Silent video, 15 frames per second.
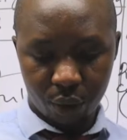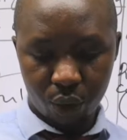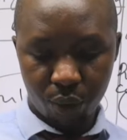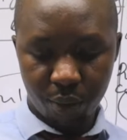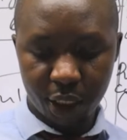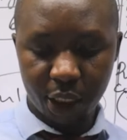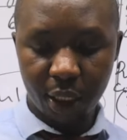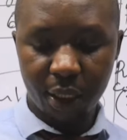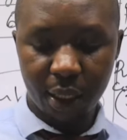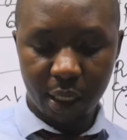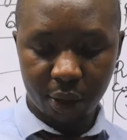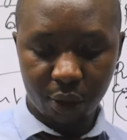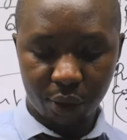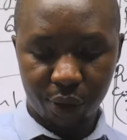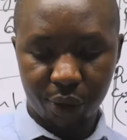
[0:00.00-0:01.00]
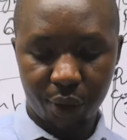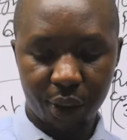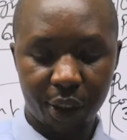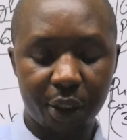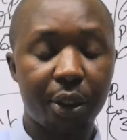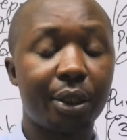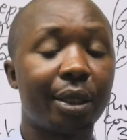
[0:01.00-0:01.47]
to measure the
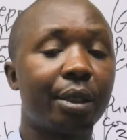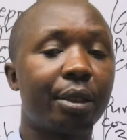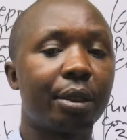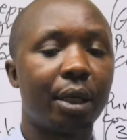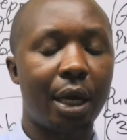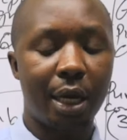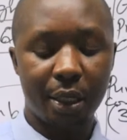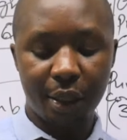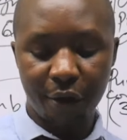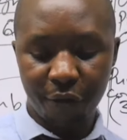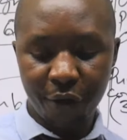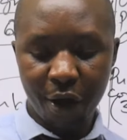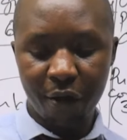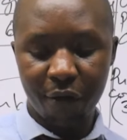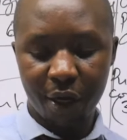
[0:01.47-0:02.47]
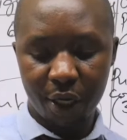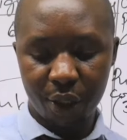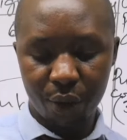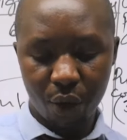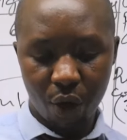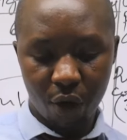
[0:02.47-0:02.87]
non-controlling interest. And the fair value